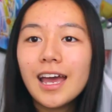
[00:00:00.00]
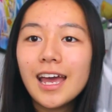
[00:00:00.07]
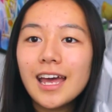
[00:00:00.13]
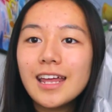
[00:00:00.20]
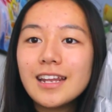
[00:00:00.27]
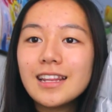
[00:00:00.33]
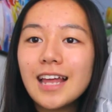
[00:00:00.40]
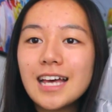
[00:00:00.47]

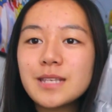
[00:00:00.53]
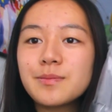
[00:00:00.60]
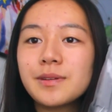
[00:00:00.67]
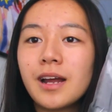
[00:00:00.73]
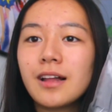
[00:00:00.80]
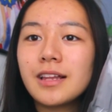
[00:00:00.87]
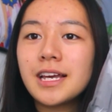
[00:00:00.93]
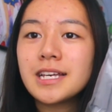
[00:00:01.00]
And last but
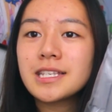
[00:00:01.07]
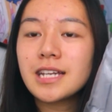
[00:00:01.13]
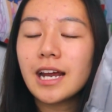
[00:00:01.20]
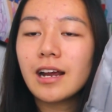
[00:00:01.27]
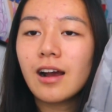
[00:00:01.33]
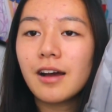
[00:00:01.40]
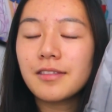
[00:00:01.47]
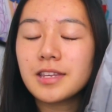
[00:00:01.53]
not least,
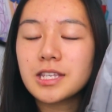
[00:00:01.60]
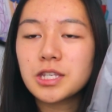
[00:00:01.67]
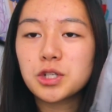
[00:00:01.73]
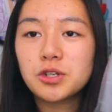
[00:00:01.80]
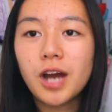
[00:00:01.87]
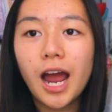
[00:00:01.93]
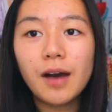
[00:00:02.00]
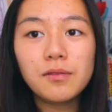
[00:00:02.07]
I got this
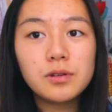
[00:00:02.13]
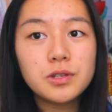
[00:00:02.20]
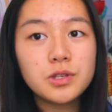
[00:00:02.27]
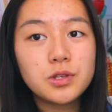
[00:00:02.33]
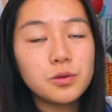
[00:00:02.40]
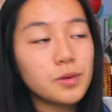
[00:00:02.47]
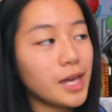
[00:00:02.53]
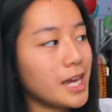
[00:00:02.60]
travel
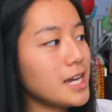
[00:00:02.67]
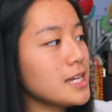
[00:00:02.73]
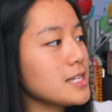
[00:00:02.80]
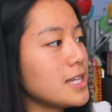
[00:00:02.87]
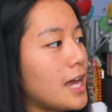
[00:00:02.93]
suitcase,